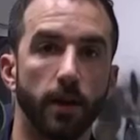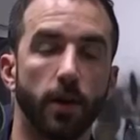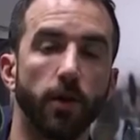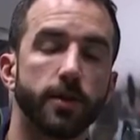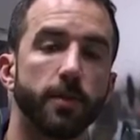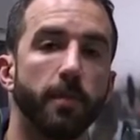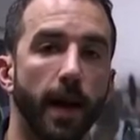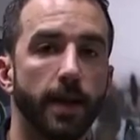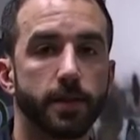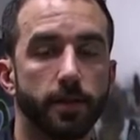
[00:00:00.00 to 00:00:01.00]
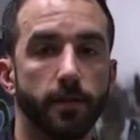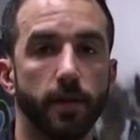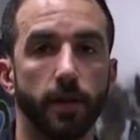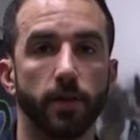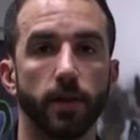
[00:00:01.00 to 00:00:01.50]
You're going to mask the
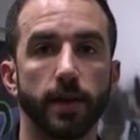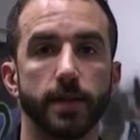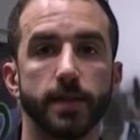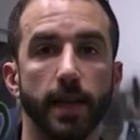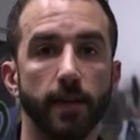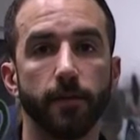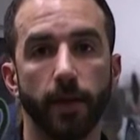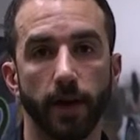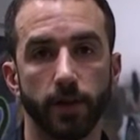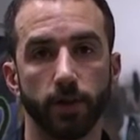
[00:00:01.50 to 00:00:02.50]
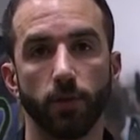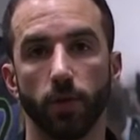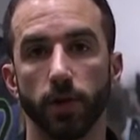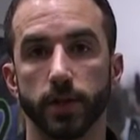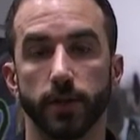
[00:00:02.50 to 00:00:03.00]
vehicle in the same fashion you
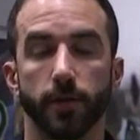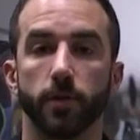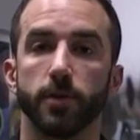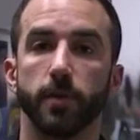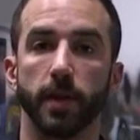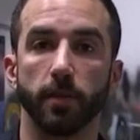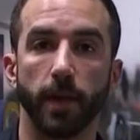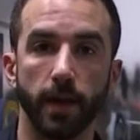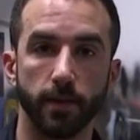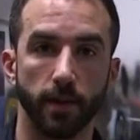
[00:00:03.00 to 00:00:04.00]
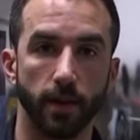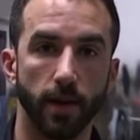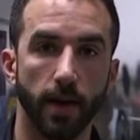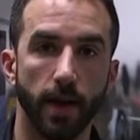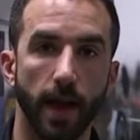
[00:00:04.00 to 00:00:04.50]
would as if it was being painted.
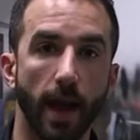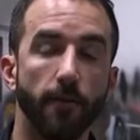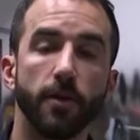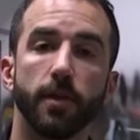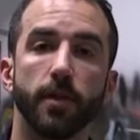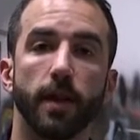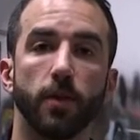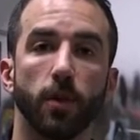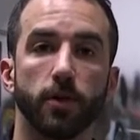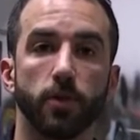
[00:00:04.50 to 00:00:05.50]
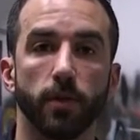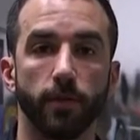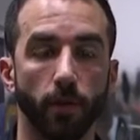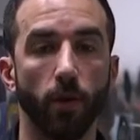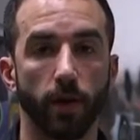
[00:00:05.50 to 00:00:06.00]
Everything that you want to
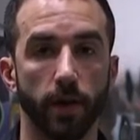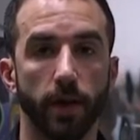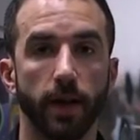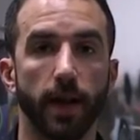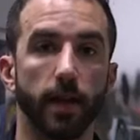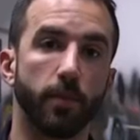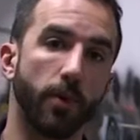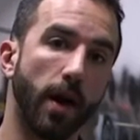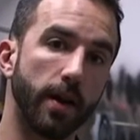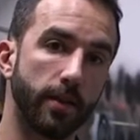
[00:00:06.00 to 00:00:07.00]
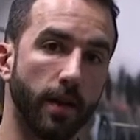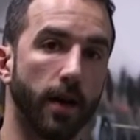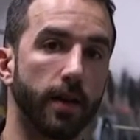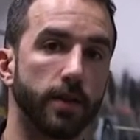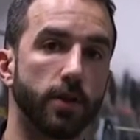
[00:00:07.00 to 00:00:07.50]
avoid getting product
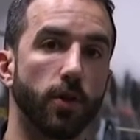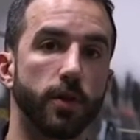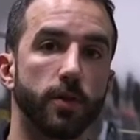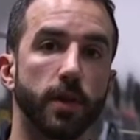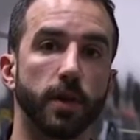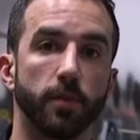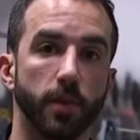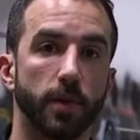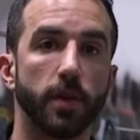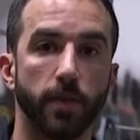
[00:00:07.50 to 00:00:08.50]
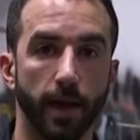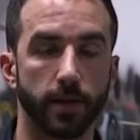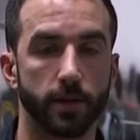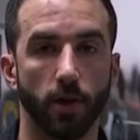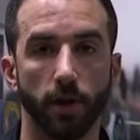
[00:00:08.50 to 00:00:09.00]
on is going to be completely
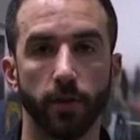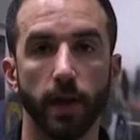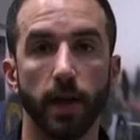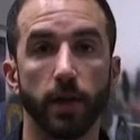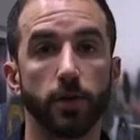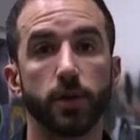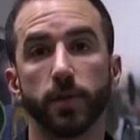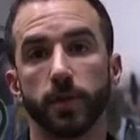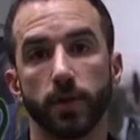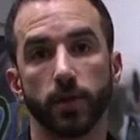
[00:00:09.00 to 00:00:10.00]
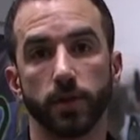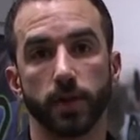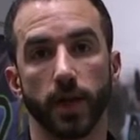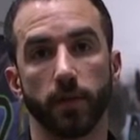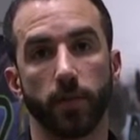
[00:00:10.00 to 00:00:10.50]
masked off using
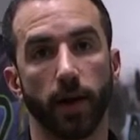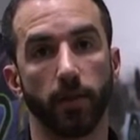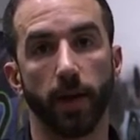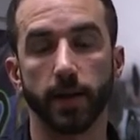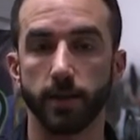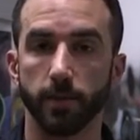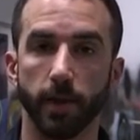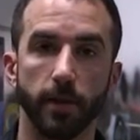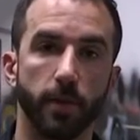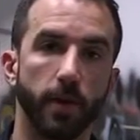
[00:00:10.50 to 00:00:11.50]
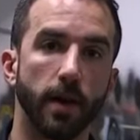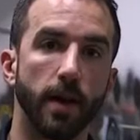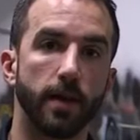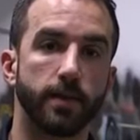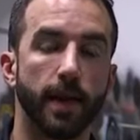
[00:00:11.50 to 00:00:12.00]
materials like brown masking paper,
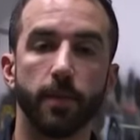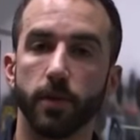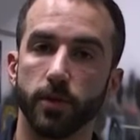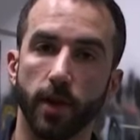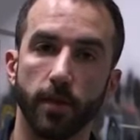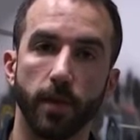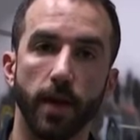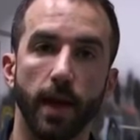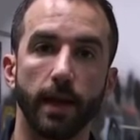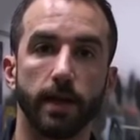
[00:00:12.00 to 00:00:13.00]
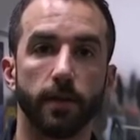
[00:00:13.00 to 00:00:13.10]
tape and drape, and